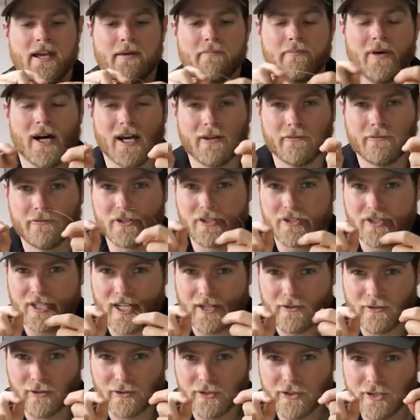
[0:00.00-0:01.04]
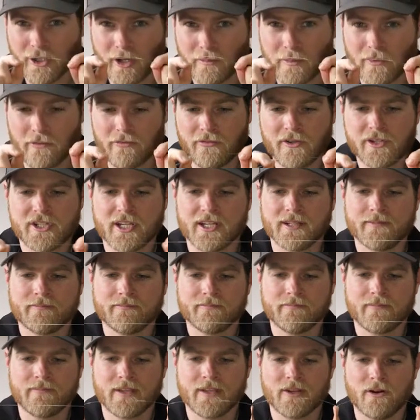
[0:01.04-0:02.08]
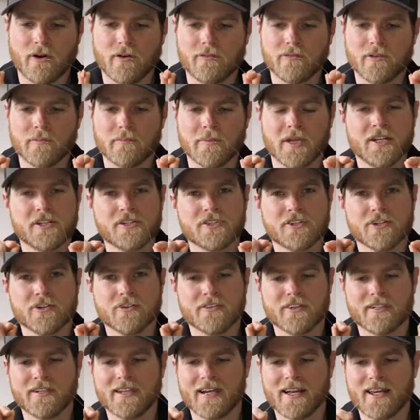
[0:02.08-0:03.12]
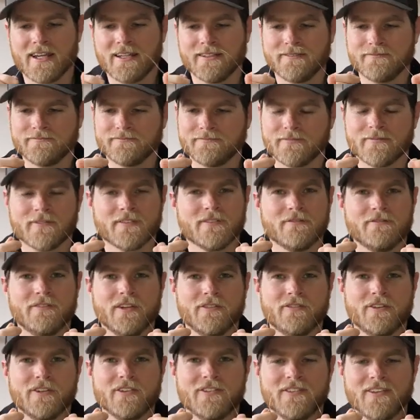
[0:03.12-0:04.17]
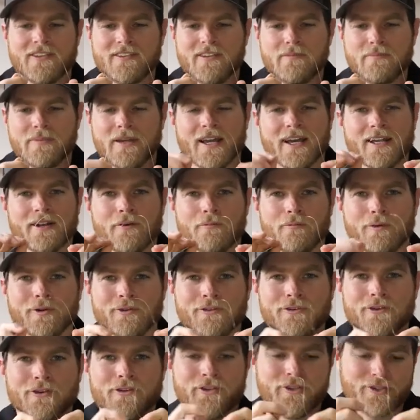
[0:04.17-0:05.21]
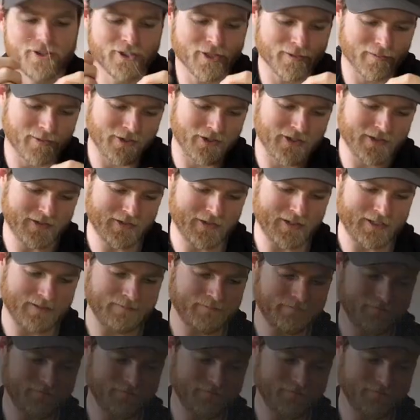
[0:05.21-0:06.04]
But for general chopper fishing off the beach during the day, 50 or 60 pound will do the job nicely.